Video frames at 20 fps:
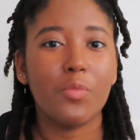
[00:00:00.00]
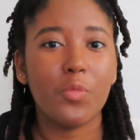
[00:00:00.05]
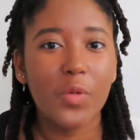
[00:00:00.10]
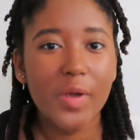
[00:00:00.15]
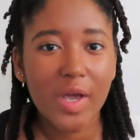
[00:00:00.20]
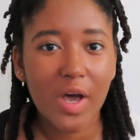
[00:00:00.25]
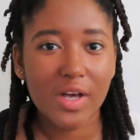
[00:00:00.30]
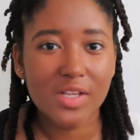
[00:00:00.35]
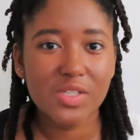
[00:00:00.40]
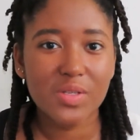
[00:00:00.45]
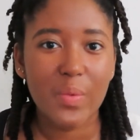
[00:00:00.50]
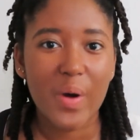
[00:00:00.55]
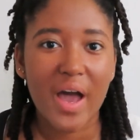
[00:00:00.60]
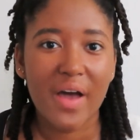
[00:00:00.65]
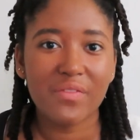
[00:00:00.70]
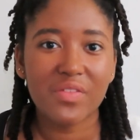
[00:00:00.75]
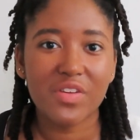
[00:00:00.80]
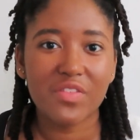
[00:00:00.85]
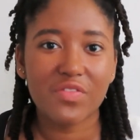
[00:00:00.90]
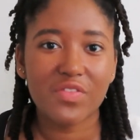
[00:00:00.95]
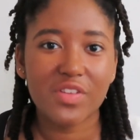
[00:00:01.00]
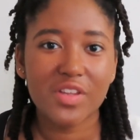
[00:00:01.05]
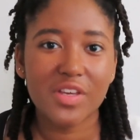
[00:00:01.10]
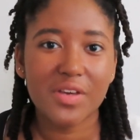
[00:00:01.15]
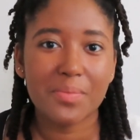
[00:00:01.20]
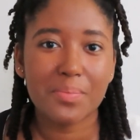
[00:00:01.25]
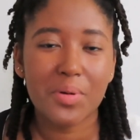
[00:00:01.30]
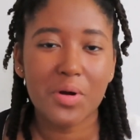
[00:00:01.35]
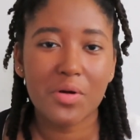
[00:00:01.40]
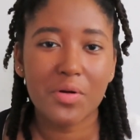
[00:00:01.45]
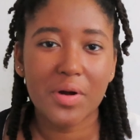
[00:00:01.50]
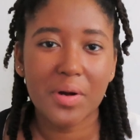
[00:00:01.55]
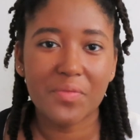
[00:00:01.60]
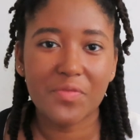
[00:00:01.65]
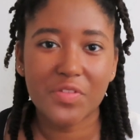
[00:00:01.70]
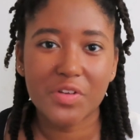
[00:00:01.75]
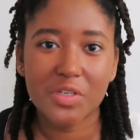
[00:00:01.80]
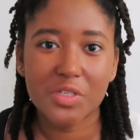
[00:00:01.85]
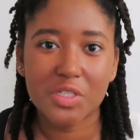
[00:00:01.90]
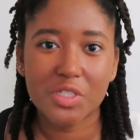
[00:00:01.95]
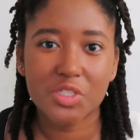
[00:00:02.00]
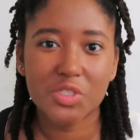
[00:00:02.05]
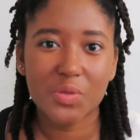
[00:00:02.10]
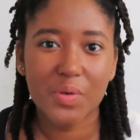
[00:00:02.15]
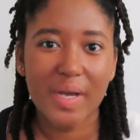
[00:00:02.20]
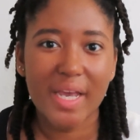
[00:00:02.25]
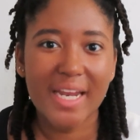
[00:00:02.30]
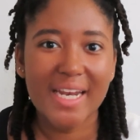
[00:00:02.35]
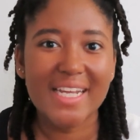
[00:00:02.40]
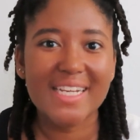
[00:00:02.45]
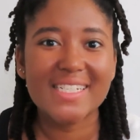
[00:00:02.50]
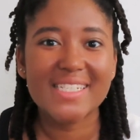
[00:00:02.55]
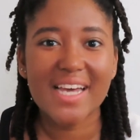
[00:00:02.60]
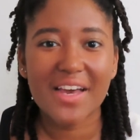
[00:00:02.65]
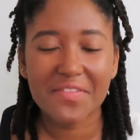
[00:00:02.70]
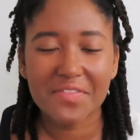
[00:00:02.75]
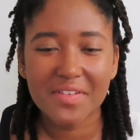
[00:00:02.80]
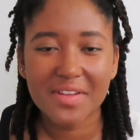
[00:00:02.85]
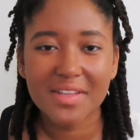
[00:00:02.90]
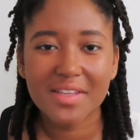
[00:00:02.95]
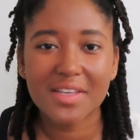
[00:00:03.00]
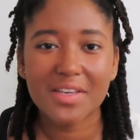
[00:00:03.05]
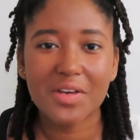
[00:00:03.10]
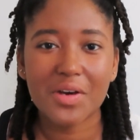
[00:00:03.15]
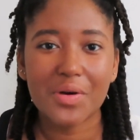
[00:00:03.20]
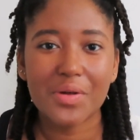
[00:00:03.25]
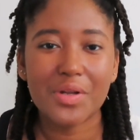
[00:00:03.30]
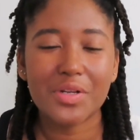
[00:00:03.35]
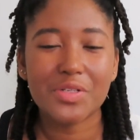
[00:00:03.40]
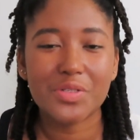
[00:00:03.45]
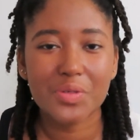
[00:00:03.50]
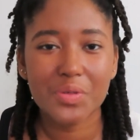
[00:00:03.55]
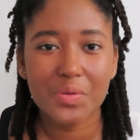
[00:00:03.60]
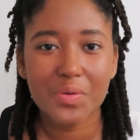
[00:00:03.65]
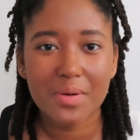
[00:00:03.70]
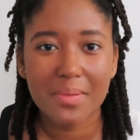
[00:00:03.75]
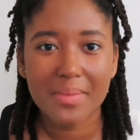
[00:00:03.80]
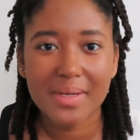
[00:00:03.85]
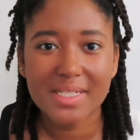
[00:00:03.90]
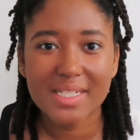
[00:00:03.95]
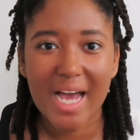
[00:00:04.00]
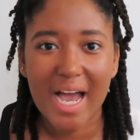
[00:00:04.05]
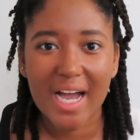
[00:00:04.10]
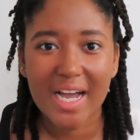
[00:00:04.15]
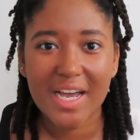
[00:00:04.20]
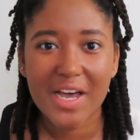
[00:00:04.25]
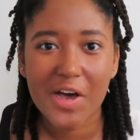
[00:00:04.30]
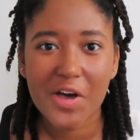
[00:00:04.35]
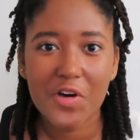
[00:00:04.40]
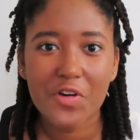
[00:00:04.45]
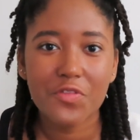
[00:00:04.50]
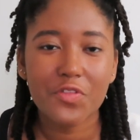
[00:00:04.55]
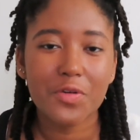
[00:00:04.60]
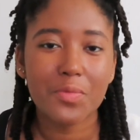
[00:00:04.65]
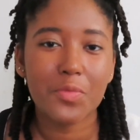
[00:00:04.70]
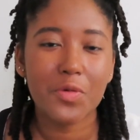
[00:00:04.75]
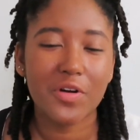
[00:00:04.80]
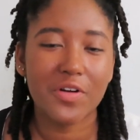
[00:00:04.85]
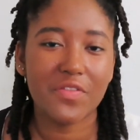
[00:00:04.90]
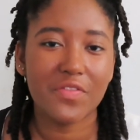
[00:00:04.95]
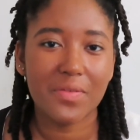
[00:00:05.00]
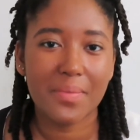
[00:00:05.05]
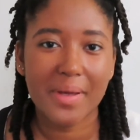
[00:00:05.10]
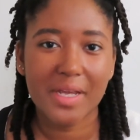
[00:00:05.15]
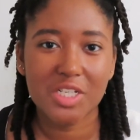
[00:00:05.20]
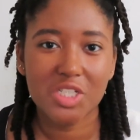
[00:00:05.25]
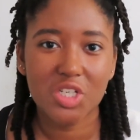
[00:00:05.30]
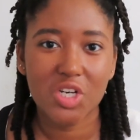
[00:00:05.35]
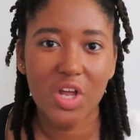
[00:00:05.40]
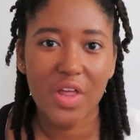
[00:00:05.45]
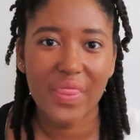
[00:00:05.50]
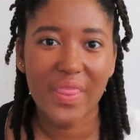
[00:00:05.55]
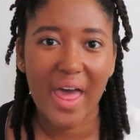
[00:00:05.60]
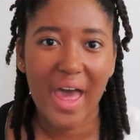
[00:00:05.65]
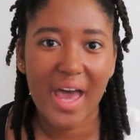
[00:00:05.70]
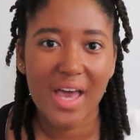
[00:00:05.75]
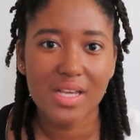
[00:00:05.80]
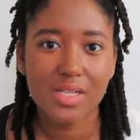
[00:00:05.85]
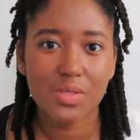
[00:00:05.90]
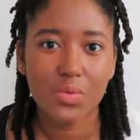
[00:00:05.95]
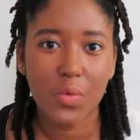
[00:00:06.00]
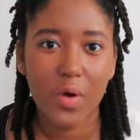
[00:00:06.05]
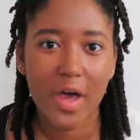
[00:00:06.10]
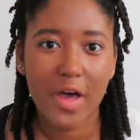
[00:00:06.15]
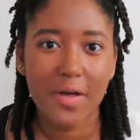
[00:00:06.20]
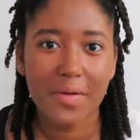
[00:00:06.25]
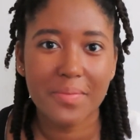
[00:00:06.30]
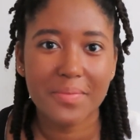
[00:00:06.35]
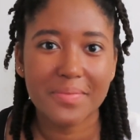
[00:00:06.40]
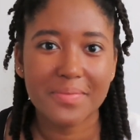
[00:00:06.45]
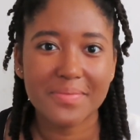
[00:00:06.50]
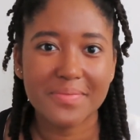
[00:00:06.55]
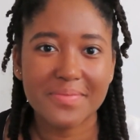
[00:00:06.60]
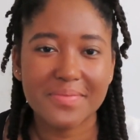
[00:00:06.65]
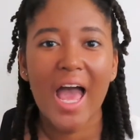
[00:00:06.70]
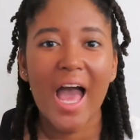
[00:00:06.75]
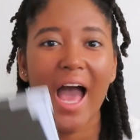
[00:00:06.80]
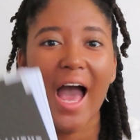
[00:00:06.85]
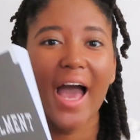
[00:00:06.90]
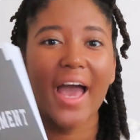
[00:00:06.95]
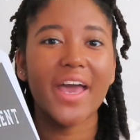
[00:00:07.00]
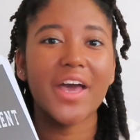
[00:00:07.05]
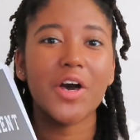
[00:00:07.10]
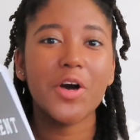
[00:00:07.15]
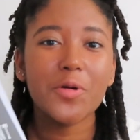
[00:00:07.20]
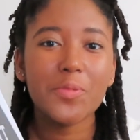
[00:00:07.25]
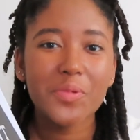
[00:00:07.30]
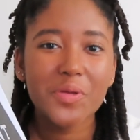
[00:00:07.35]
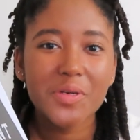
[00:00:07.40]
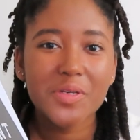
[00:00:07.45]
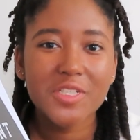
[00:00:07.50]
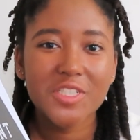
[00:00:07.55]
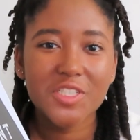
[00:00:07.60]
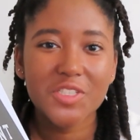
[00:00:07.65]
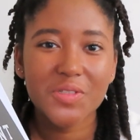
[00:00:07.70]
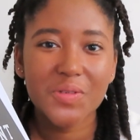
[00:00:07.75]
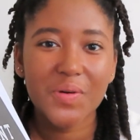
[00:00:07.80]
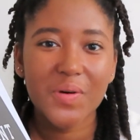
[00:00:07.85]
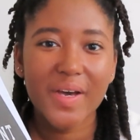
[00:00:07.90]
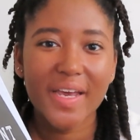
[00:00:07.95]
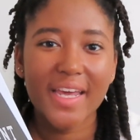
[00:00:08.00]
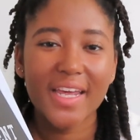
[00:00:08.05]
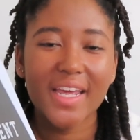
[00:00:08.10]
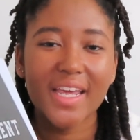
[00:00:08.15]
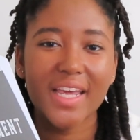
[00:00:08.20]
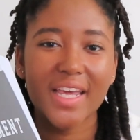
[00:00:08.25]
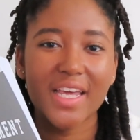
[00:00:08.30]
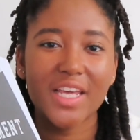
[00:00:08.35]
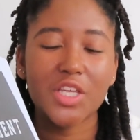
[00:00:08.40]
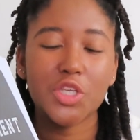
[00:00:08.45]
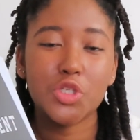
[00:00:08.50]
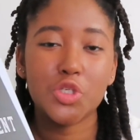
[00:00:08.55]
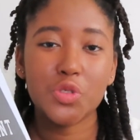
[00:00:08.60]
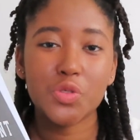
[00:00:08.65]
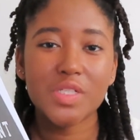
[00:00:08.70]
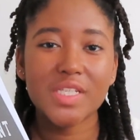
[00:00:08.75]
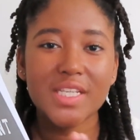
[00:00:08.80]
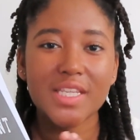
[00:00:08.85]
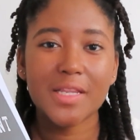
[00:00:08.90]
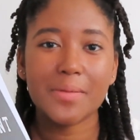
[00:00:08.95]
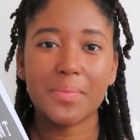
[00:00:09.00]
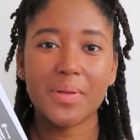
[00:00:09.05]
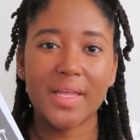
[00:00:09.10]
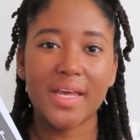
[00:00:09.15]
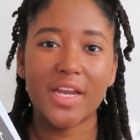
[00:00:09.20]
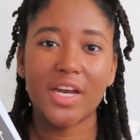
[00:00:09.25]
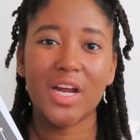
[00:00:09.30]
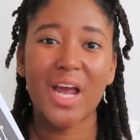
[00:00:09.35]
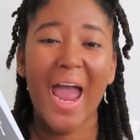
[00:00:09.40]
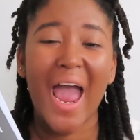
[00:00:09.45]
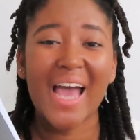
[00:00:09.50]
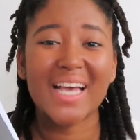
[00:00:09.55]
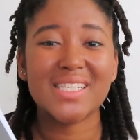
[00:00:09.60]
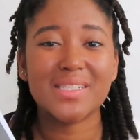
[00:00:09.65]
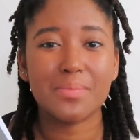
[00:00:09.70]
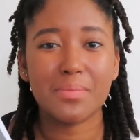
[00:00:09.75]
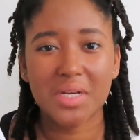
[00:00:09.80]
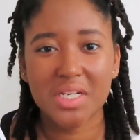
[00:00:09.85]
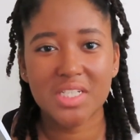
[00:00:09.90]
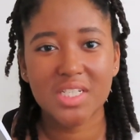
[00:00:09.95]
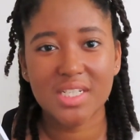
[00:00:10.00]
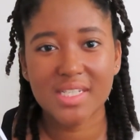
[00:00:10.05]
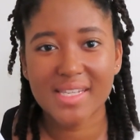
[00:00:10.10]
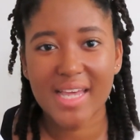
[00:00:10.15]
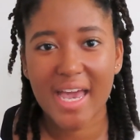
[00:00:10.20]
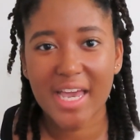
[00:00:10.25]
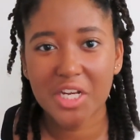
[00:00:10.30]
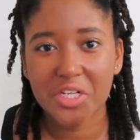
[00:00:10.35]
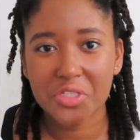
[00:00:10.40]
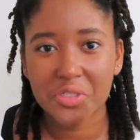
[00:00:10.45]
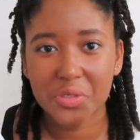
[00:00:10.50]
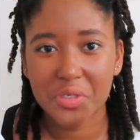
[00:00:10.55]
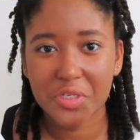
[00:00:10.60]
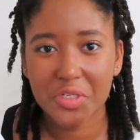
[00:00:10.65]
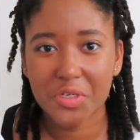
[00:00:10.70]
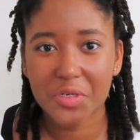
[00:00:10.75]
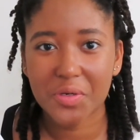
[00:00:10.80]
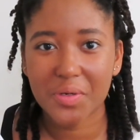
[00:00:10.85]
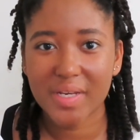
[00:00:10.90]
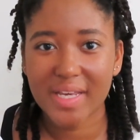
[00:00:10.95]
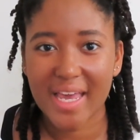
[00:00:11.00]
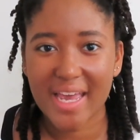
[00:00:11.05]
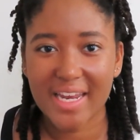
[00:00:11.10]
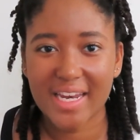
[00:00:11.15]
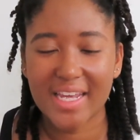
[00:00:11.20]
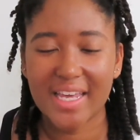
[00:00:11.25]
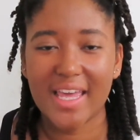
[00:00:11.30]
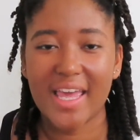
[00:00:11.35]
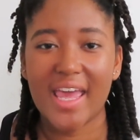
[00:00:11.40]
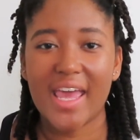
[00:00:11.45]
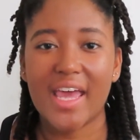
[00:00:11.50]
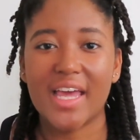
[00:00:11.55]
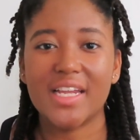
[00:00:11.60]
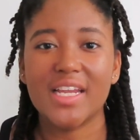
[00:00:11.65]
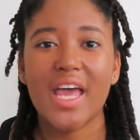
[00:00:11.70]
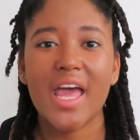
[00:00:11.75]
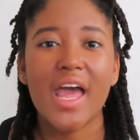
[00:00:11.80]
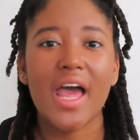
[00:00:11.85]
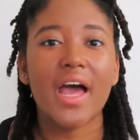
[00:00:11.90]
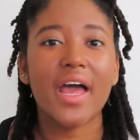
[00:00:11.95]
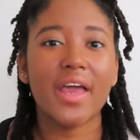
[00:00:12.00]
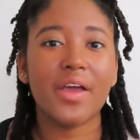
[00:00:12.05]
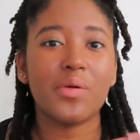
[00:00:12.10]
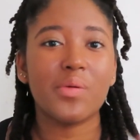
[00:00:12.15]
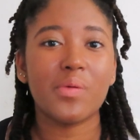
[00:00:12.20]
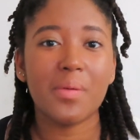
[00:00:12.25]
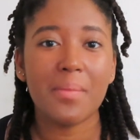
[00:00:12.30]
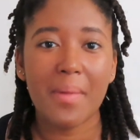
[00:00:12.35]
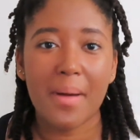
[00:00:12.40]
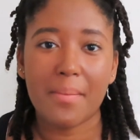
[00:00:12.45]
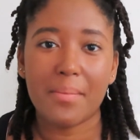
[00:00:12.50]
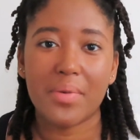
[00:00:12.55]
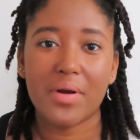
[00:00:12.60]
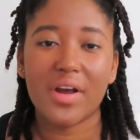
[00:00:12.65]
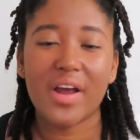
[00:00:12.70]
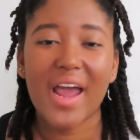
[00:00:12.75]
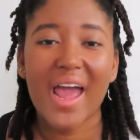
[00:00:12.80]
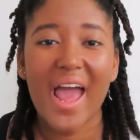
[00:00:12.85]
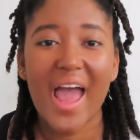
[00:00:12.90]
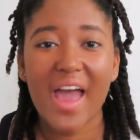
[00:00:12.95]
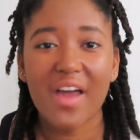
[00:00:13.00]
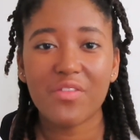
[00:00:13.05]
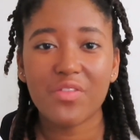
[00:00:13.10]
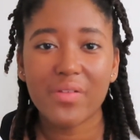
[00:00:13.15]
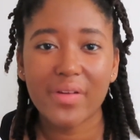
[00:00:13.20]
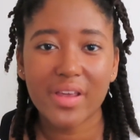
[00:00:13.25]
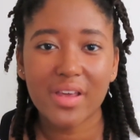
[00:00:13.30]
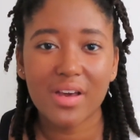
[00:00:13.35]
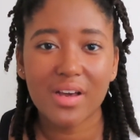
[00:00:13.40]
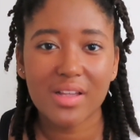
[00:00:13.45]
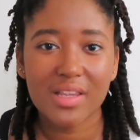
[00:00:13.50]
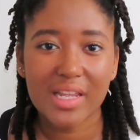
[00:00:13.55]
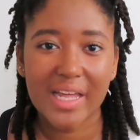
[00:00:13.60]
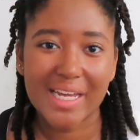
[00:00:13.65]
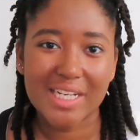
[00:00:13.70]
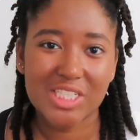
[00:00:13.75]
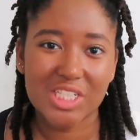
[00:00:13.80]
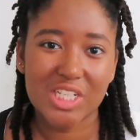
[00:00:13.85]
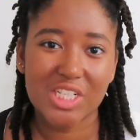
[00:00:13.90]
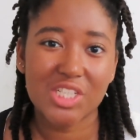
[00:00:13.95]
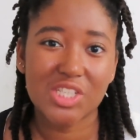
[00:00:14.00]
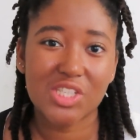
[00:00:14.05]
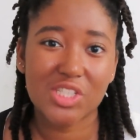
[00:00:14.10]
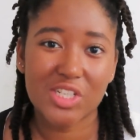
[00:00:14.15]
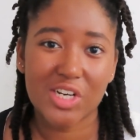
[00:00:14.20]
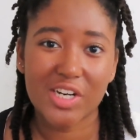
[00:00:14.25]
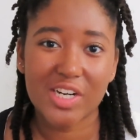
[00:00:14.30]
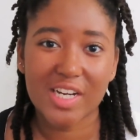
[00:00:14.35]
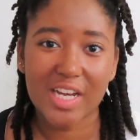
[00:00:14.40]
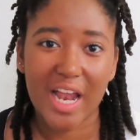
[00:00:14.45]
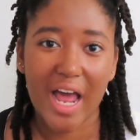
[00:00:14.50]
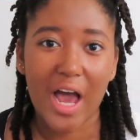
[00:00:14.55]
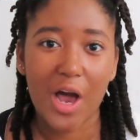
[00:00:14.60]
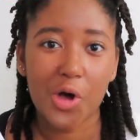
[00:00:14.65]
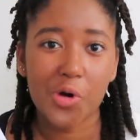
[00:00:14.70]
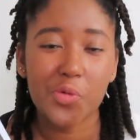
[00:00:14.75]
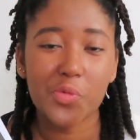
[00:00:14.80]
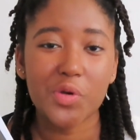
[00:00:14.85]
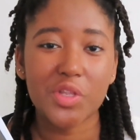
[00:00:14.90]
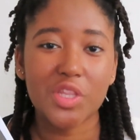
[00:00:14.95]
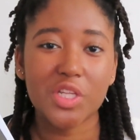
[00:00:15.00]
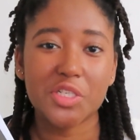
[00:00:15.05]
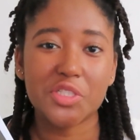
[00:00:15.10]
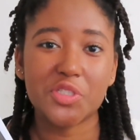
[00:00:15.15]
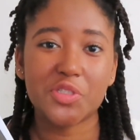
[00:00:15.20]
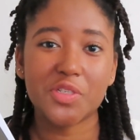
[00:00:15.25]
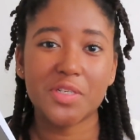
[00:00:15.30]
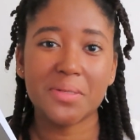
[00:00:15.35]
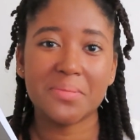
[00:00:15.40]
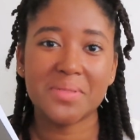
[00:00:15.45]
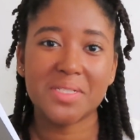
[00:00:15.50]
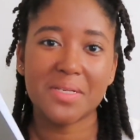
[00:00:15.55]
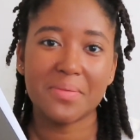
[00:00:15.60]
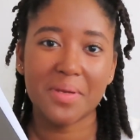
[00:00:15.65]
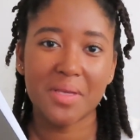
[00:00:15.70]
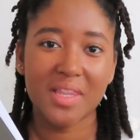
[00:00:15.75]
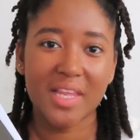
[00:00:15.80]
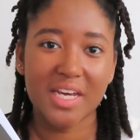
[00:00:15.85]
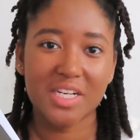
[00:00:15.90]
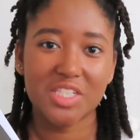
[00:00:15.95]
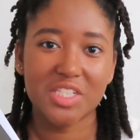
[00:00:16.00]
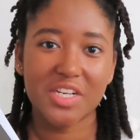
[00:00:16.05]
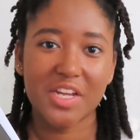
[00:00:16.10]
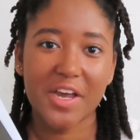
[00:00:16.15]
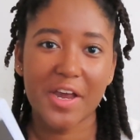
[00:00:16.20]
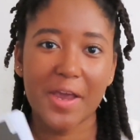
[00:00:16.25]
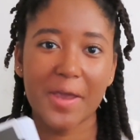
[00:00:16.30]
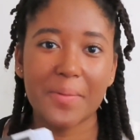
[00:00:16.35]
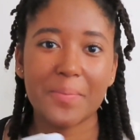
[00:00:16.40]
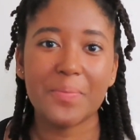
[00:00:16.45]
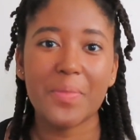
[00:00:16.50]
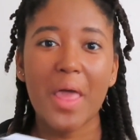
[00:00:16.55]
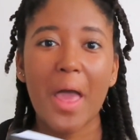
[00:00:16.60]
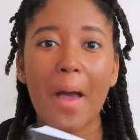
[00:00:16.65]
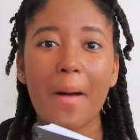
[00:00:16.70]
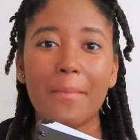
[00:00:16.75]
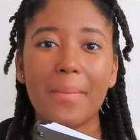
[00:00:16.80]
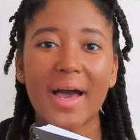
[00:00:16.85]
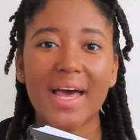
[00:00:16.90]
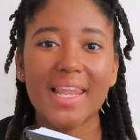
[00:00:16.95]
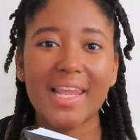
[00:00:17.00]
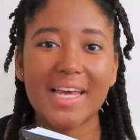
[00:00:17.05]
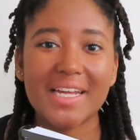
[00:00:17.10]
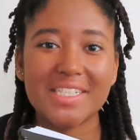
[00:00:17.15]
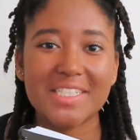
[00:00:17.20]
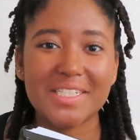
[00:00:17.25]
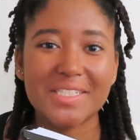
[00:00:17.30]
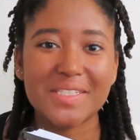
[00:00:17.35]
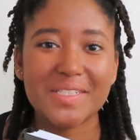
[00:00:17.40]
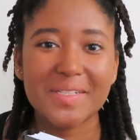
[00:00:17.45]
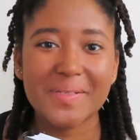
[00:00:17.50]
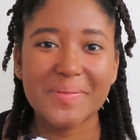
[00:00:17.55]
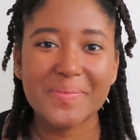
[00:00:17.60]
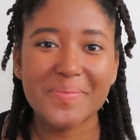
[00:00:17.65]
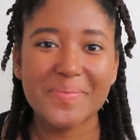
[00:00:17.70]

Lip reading: we also have an affiliate program for you to join. Definitely go to dualenrollment.co for more information on that as well. I hope you enjoy using the planner as much as I enjoyed creating it. And remember, every young legend started out with a dream to be legendary. Bye, legend.